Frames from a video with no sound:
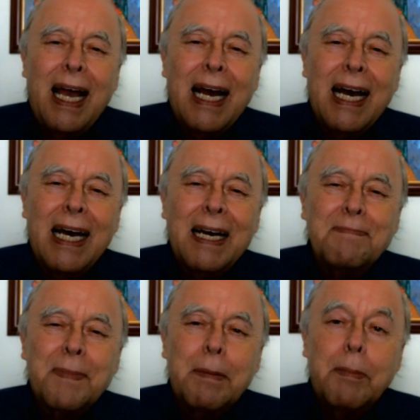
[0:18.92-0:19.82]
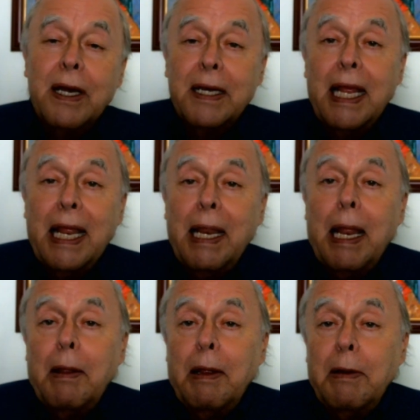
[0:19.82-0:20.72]
But
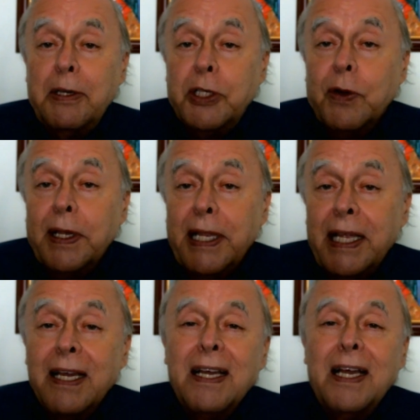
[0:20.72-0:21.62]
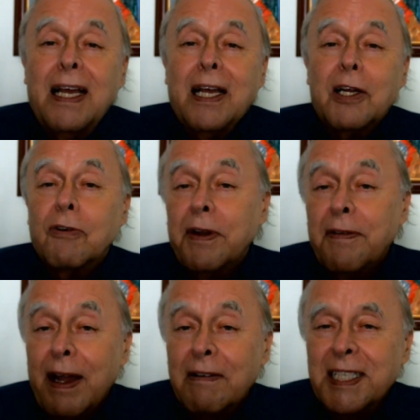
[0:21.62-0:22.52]
it's during the
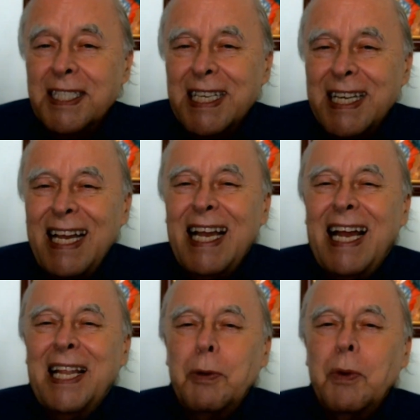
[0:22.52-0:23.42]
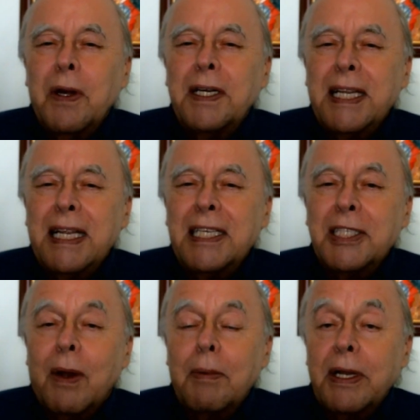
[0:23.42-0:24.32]
coronavirus and the quarantine,
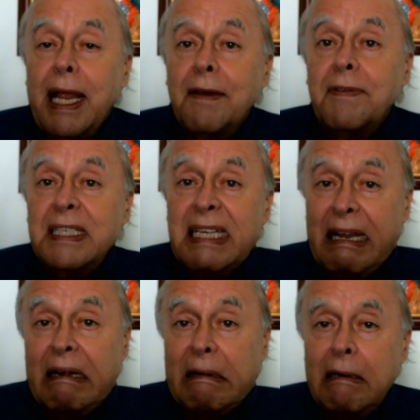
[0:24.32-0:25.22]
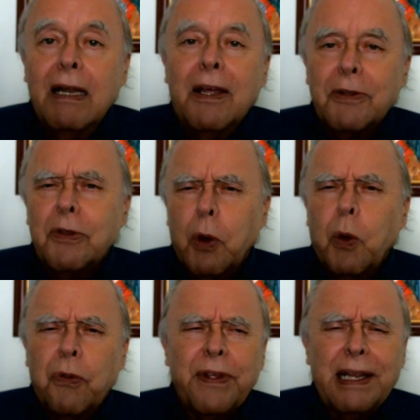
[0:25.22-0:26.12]
so I'm going to have this hair through the
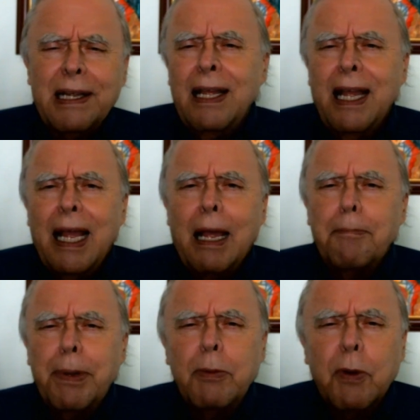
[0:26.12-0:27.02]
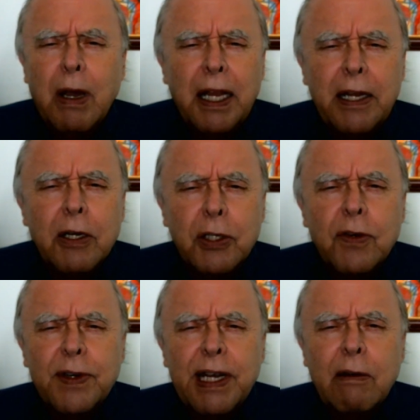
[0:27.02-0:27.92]
whole thing. And people a year or
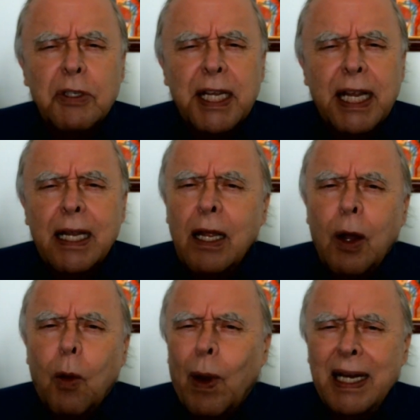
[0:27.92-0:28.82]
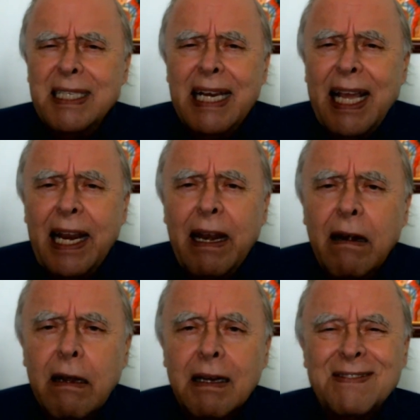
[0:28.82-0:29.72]
two from now will say, why does he get a
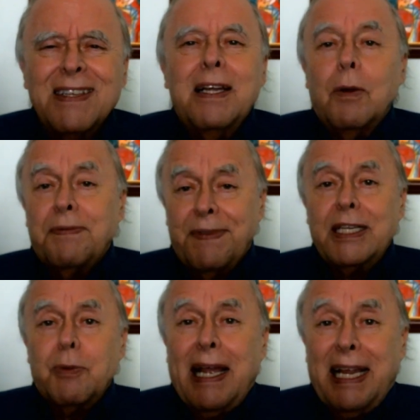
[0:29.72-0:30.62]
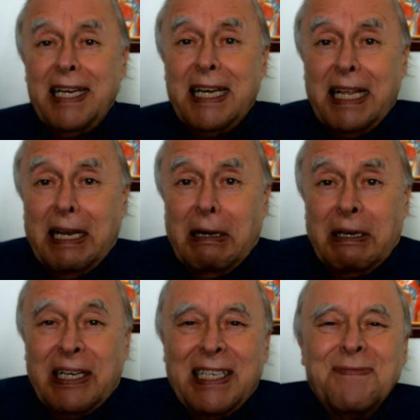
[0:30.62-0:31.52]
haircut? That's why I didn't get a
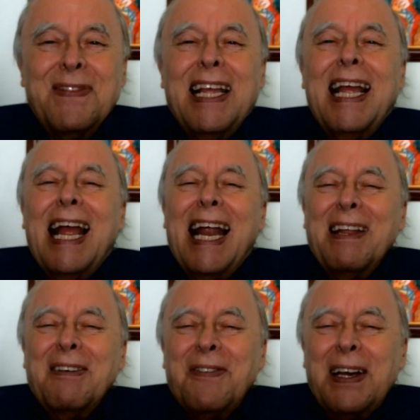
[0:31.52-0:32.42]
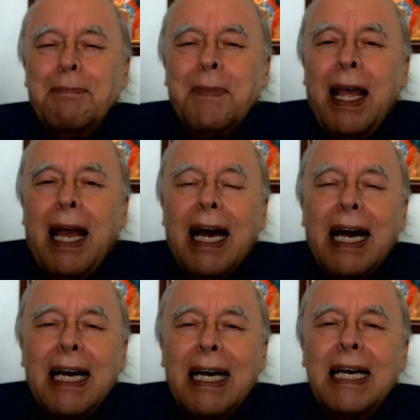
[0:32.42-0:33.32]
haircut. Any event,
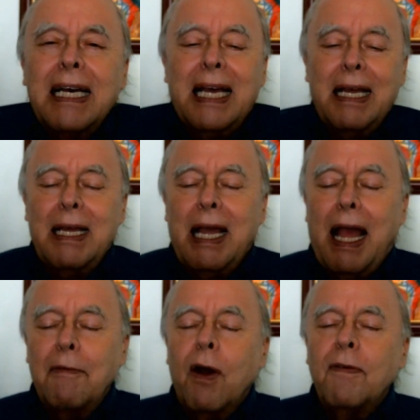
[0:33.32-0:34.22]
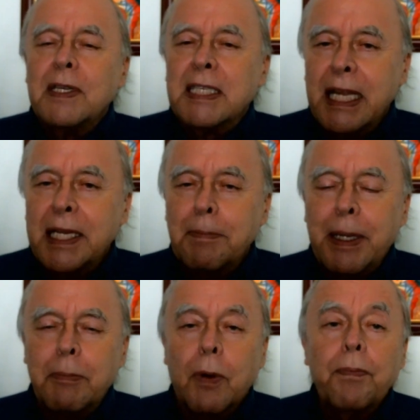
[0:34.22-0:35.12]
I've often said to
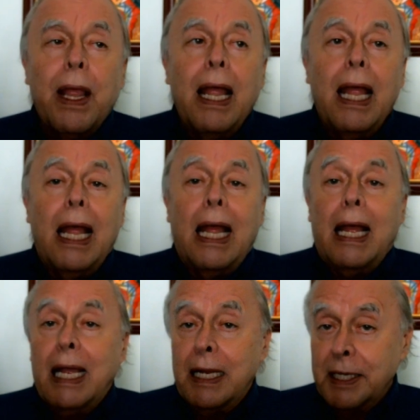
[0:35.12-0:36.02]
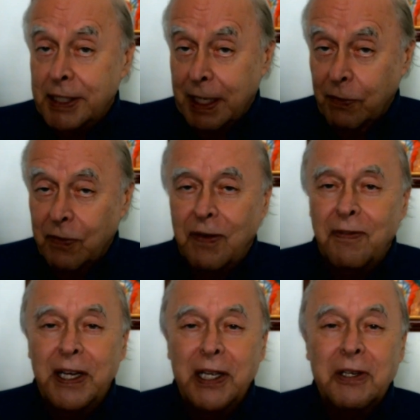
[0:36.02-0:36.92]
people, and several
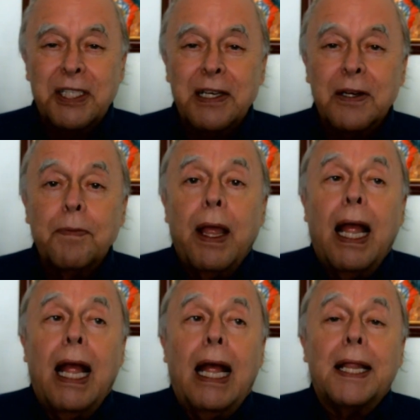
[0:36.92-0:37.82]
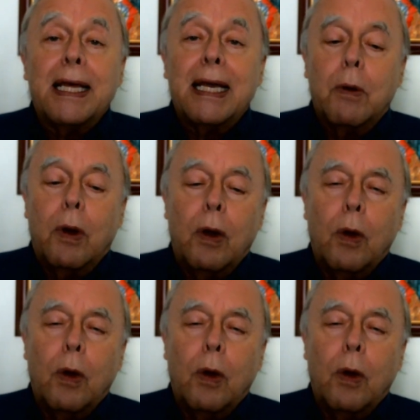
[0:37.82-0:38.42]
videos here, that